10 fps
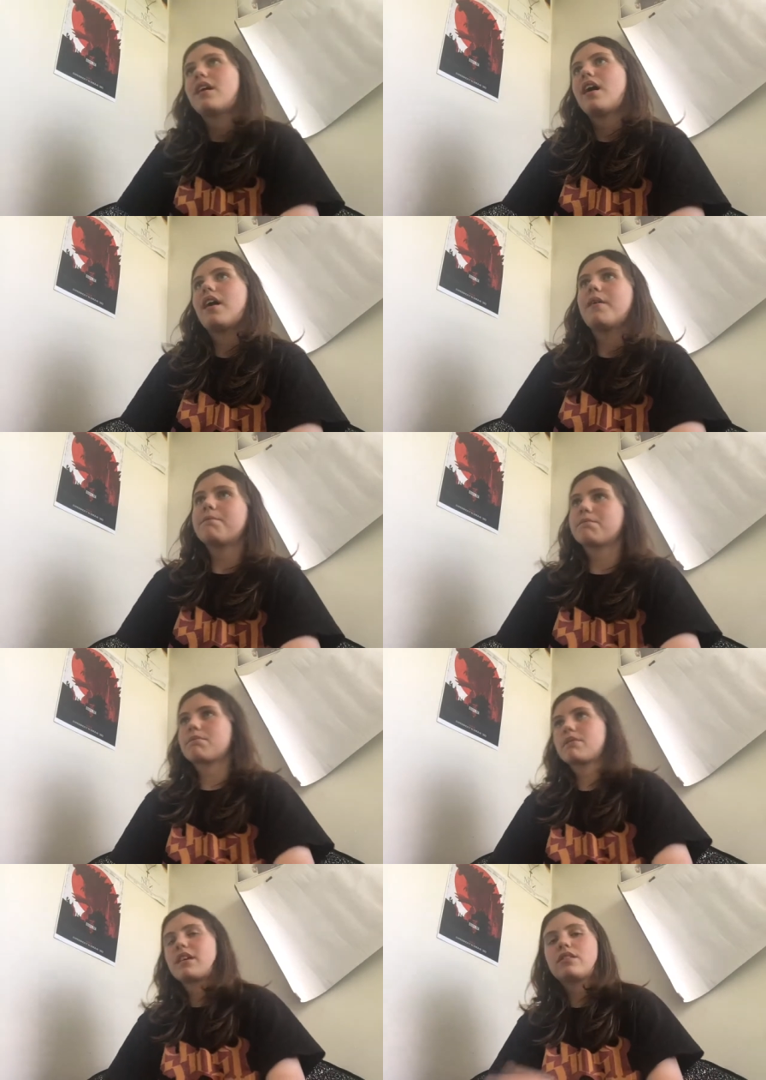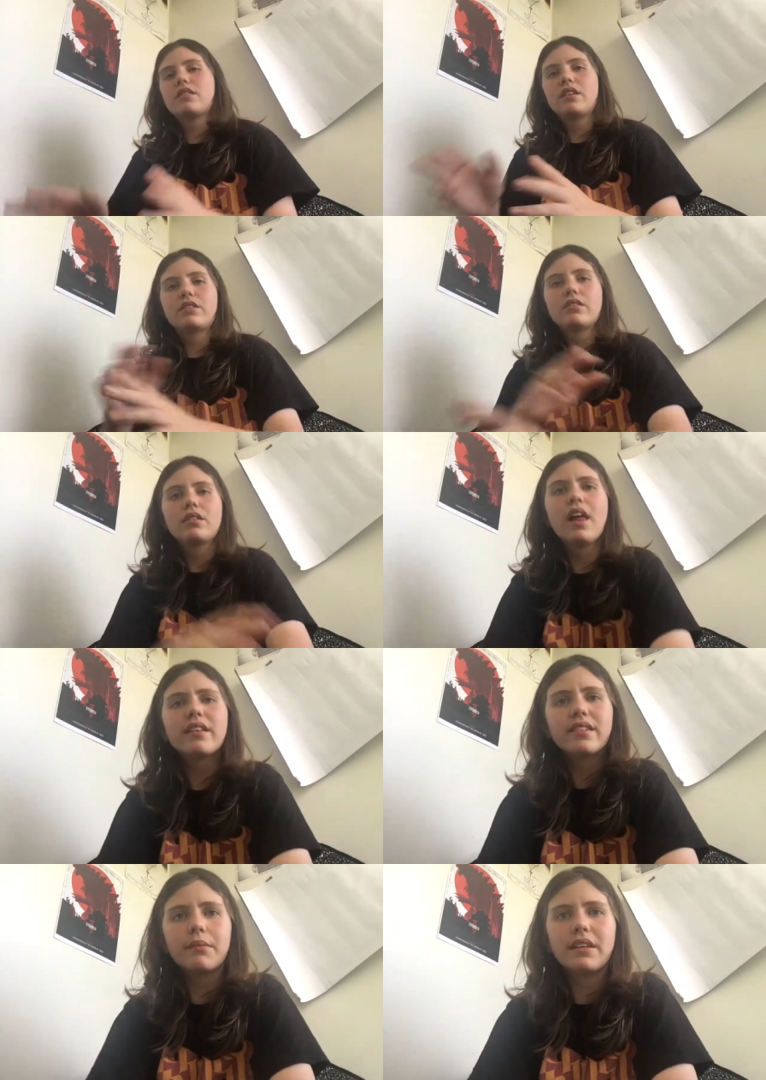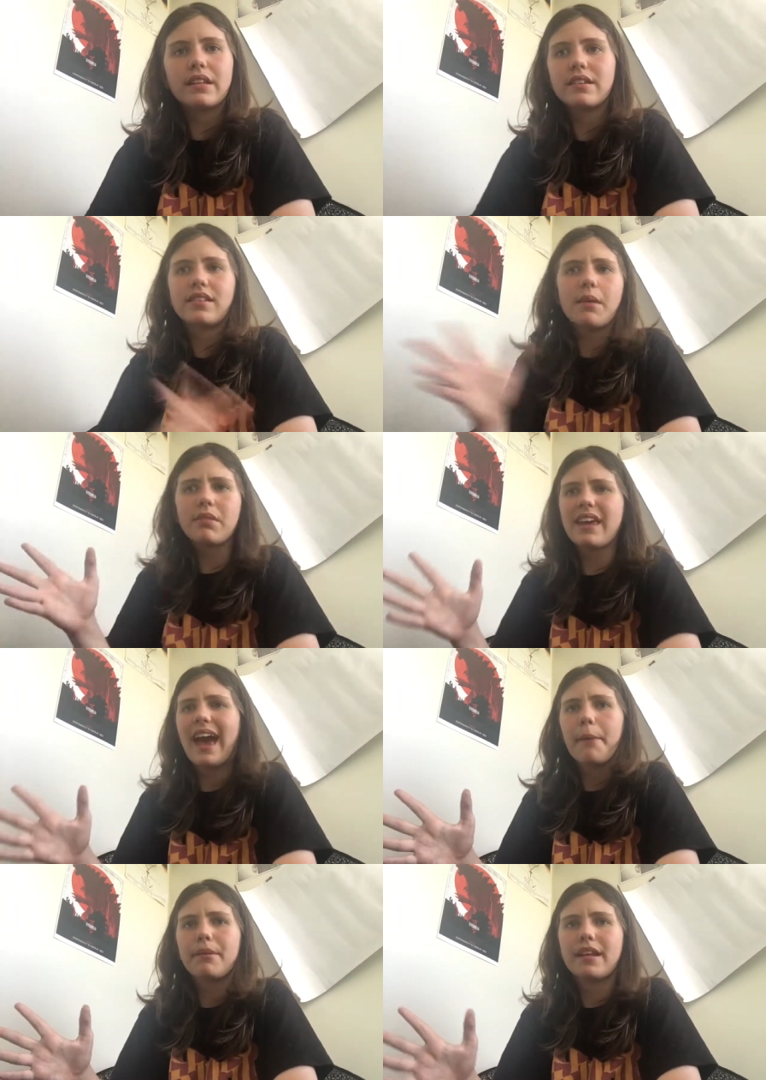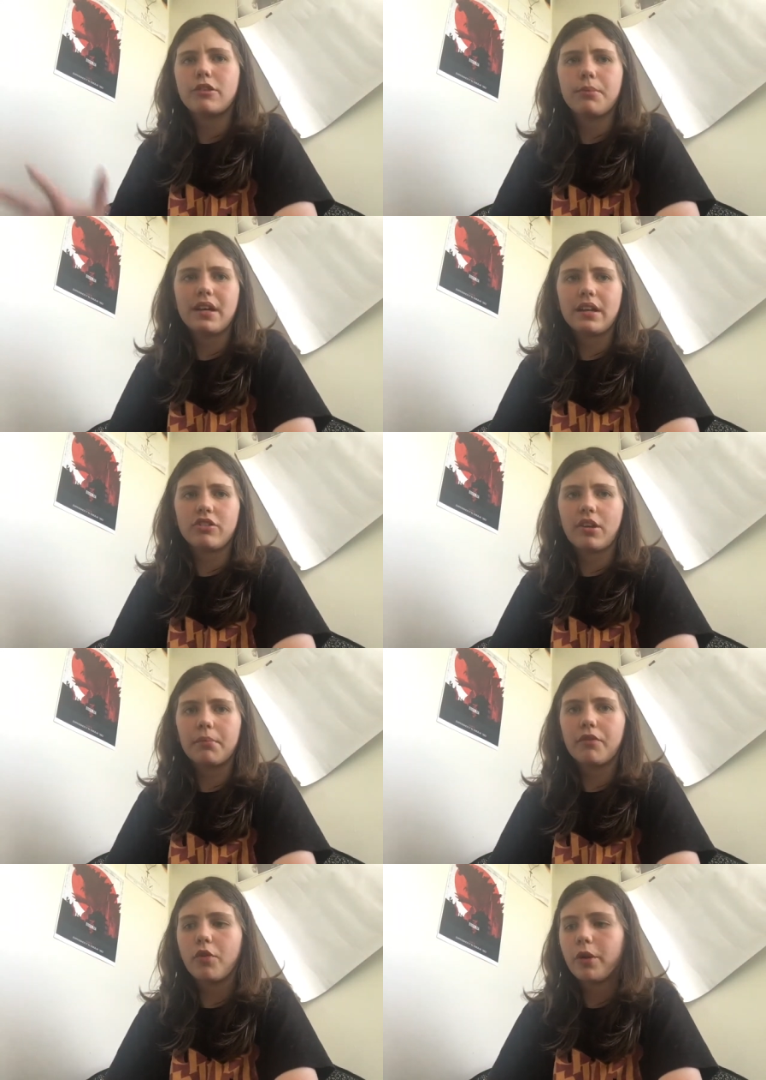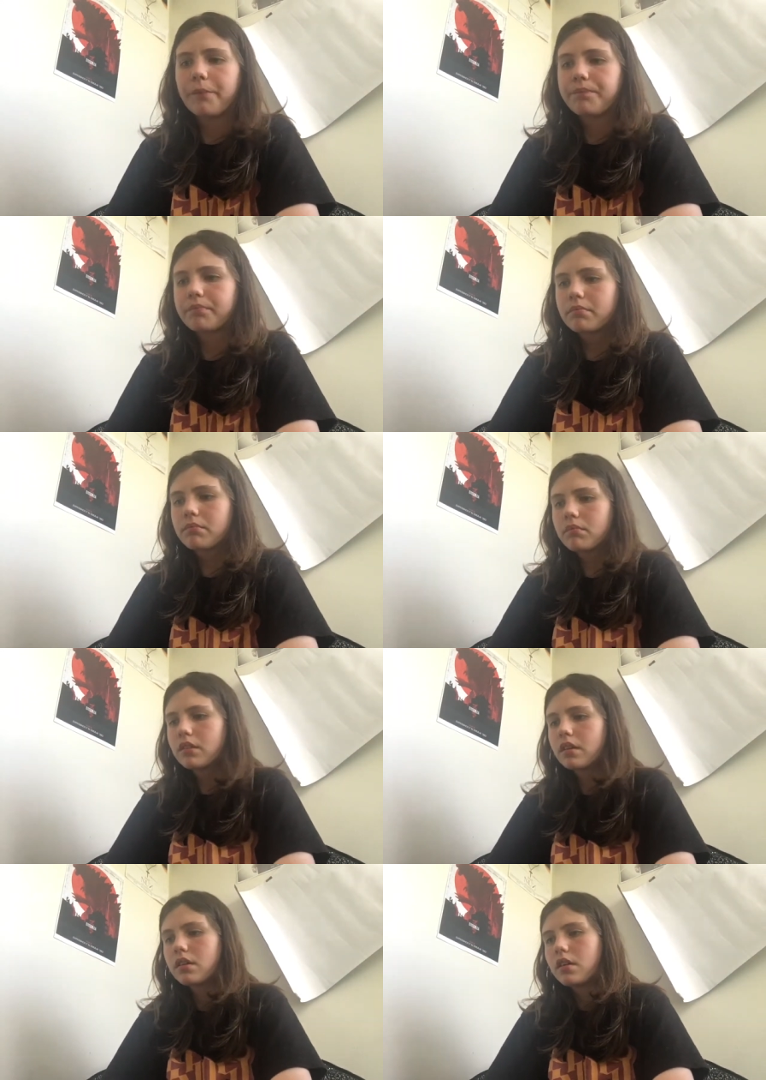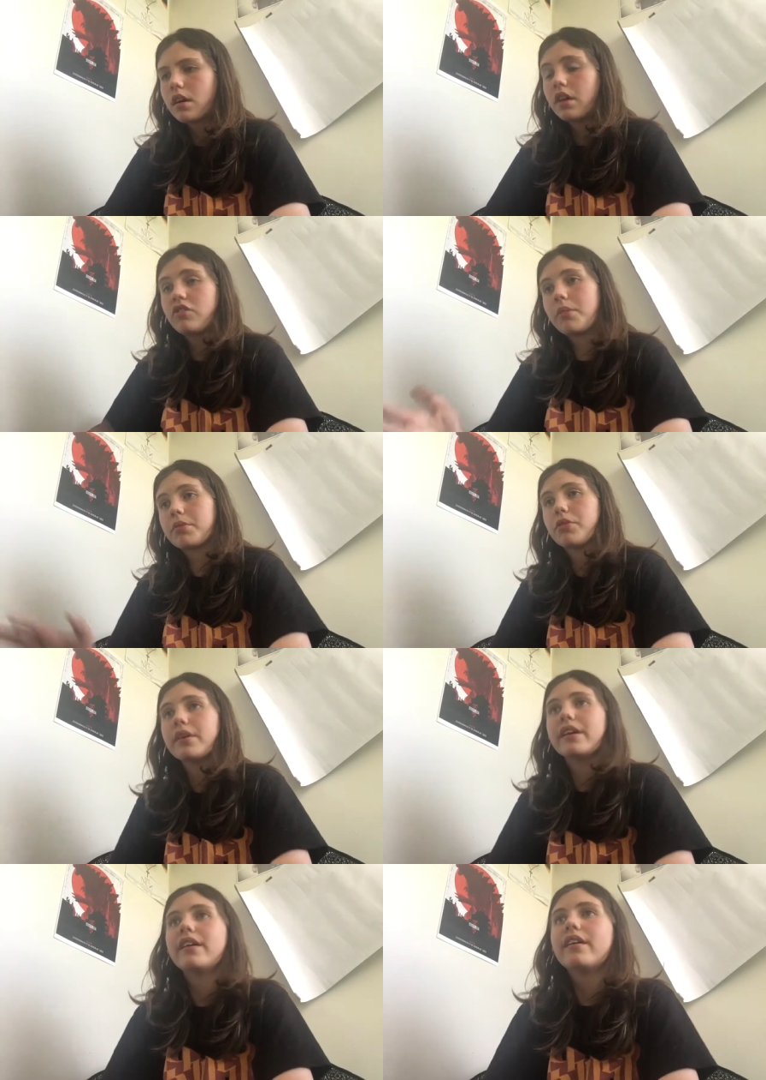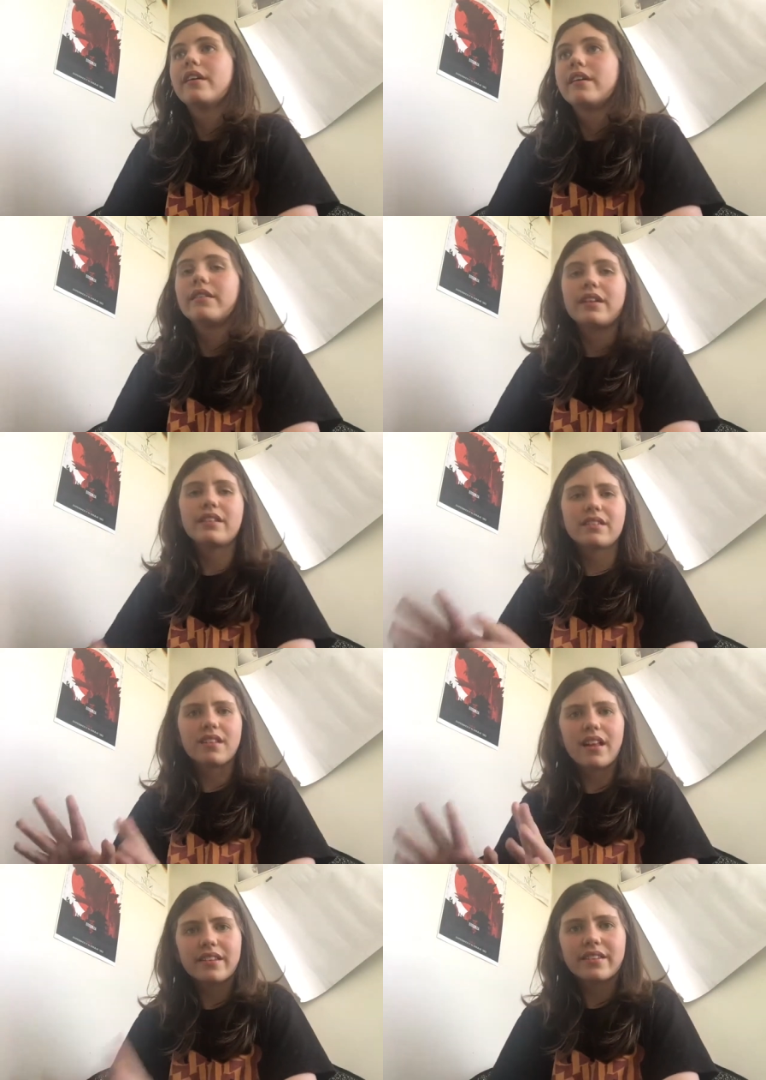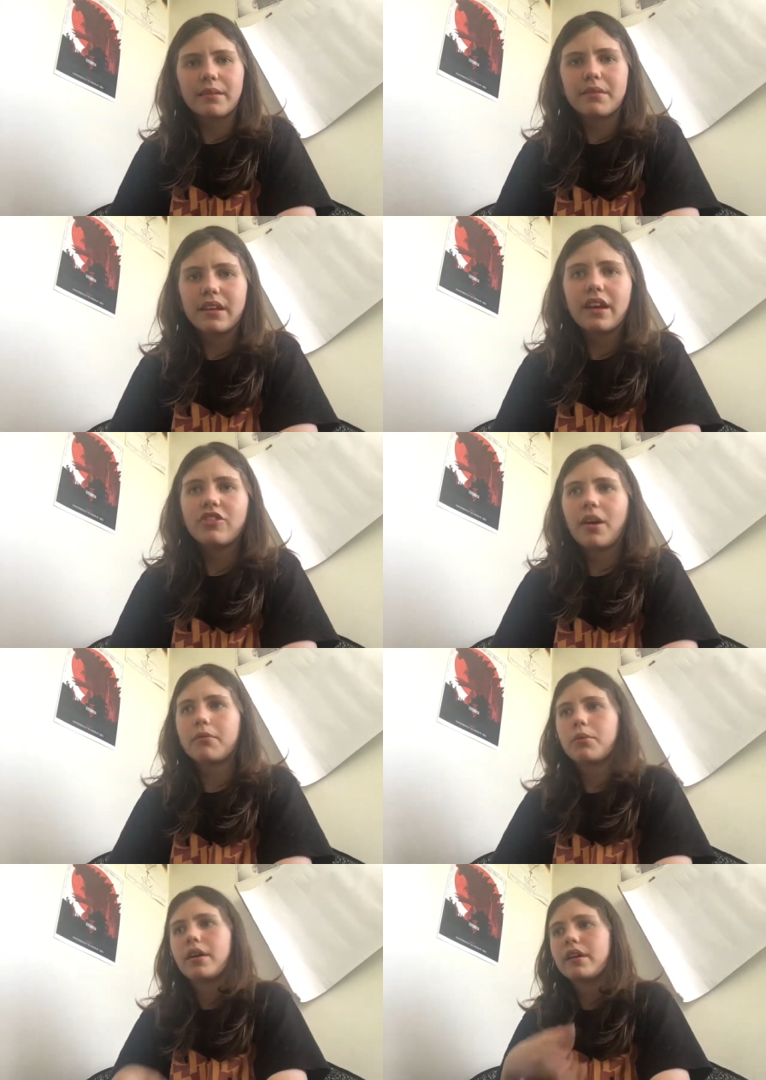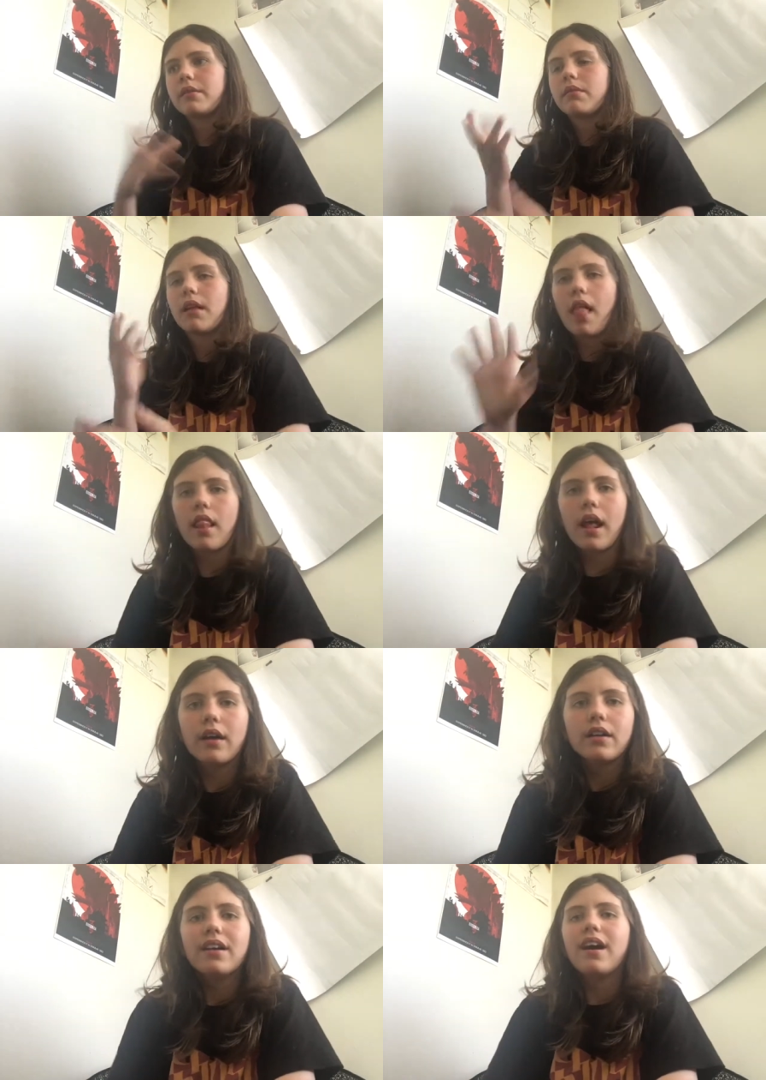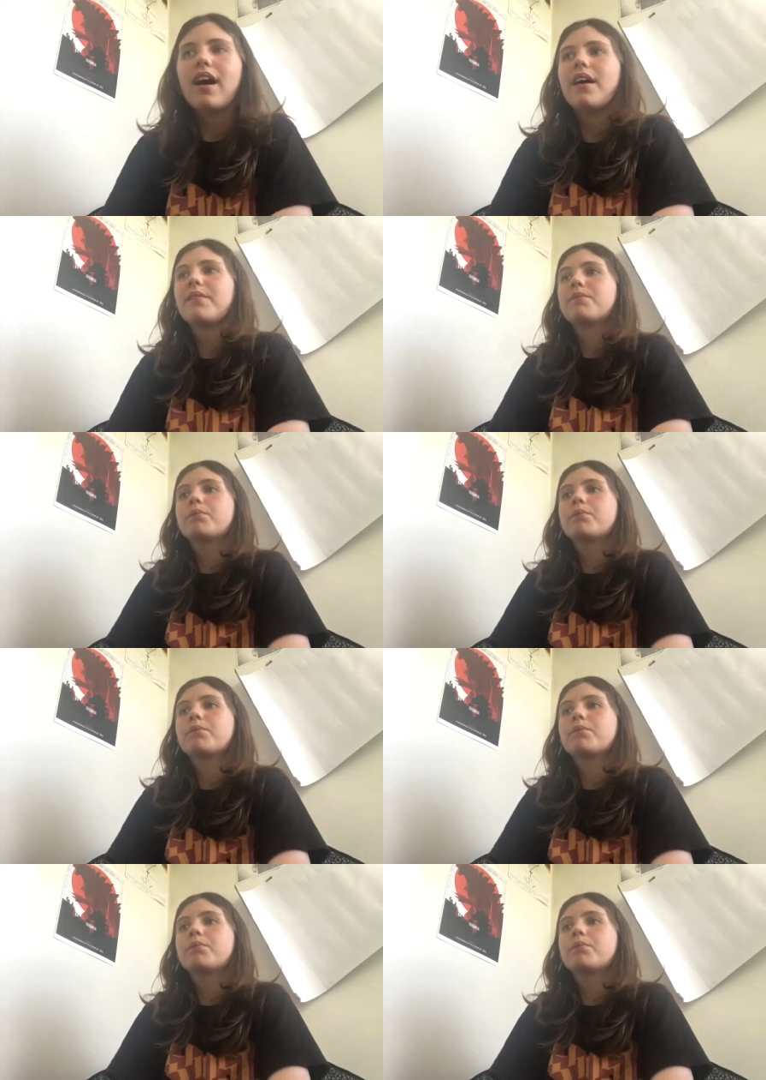Um, it's a lot of the same thing. The same thing happened at the beginning of chapter 4. In chapter 3, it's a lot of the same thing. In chapter 1 is blah blah blah.